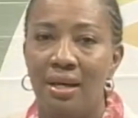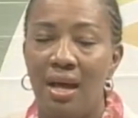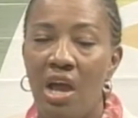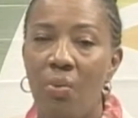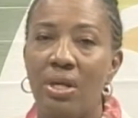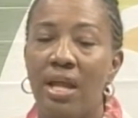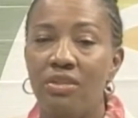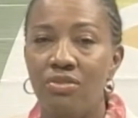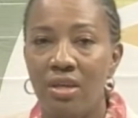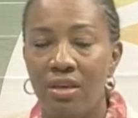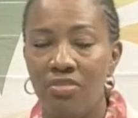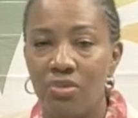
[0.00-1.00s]
I would like to
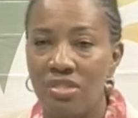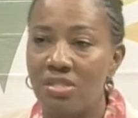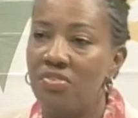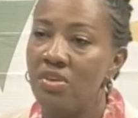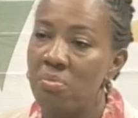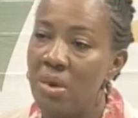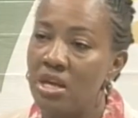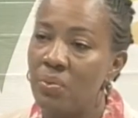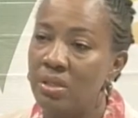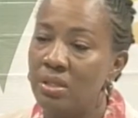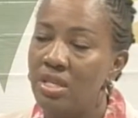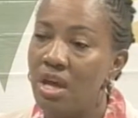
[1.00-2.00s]
give Christopher
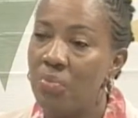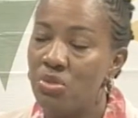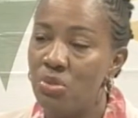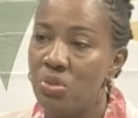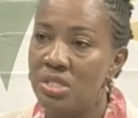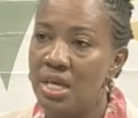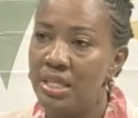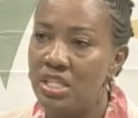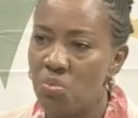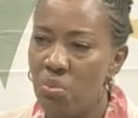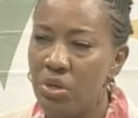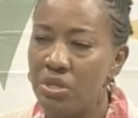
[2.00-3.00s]
Emmanuel the opportunity at
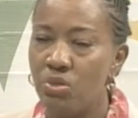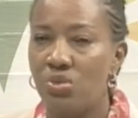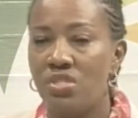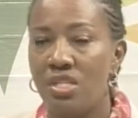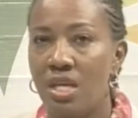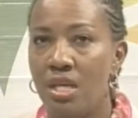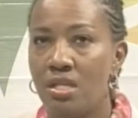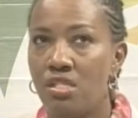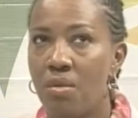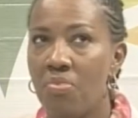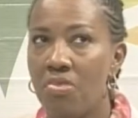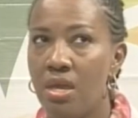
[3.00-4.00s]
this point to say
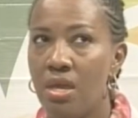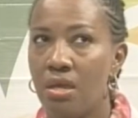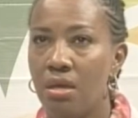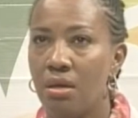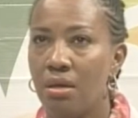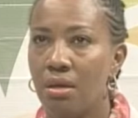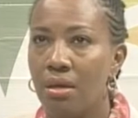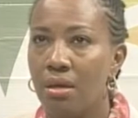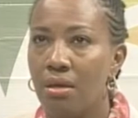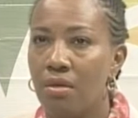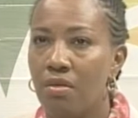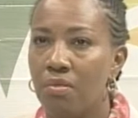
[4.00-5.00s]
something
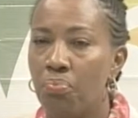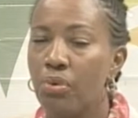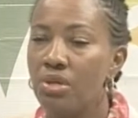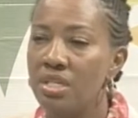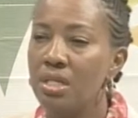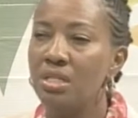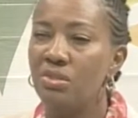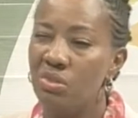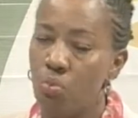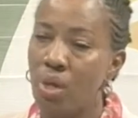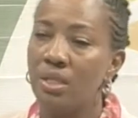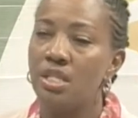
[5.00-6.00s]
pertinent to
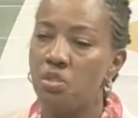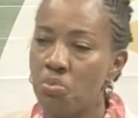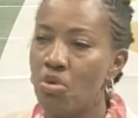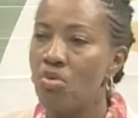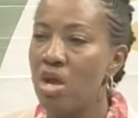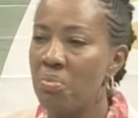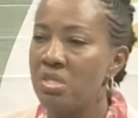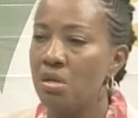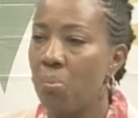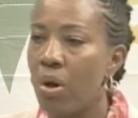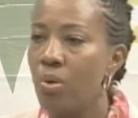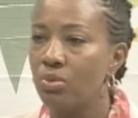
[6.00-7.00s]
what this program is
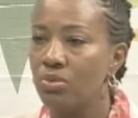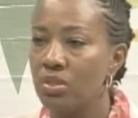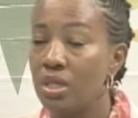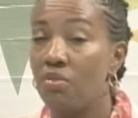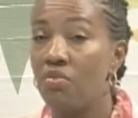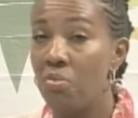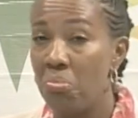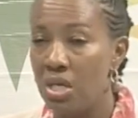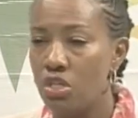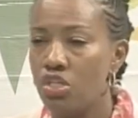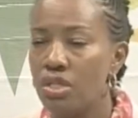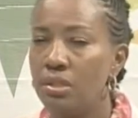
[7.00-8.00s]
about,
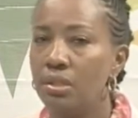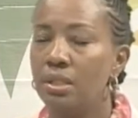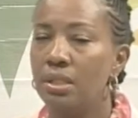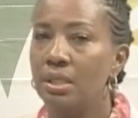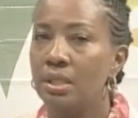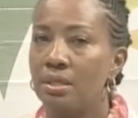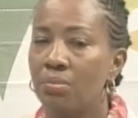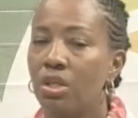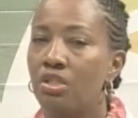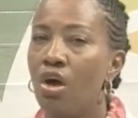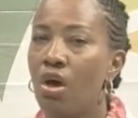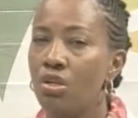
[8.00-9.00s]
information, but
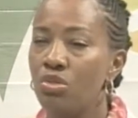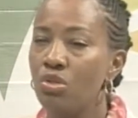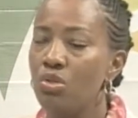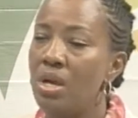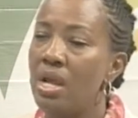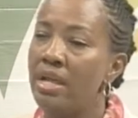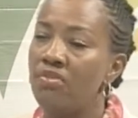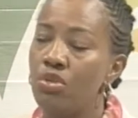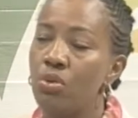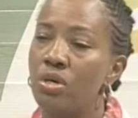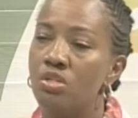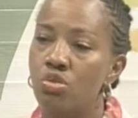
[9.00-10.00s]
also to let
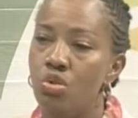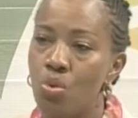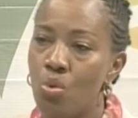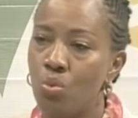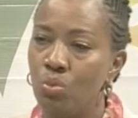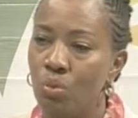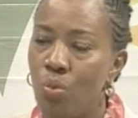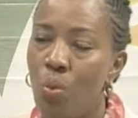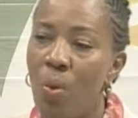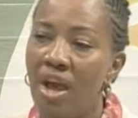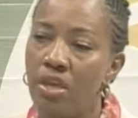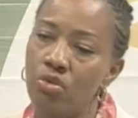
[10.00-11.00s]
viewers know
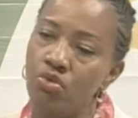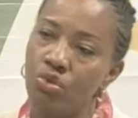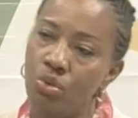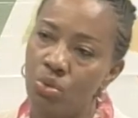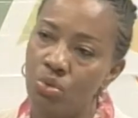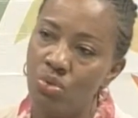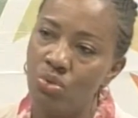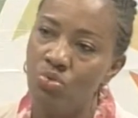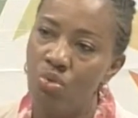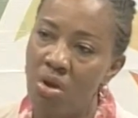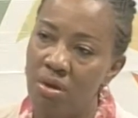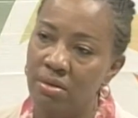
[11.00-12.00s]
why you chose to
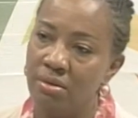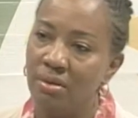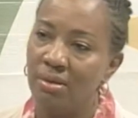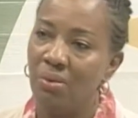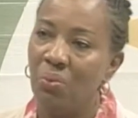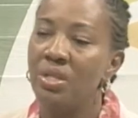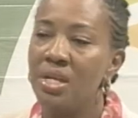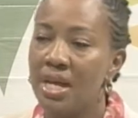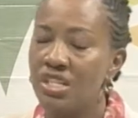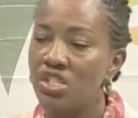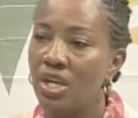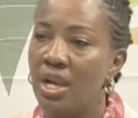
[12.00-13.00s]
run with the
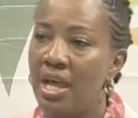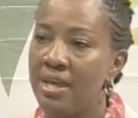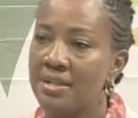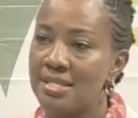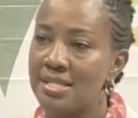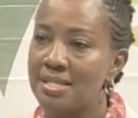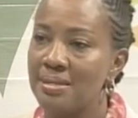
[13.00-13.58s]
National Alliance.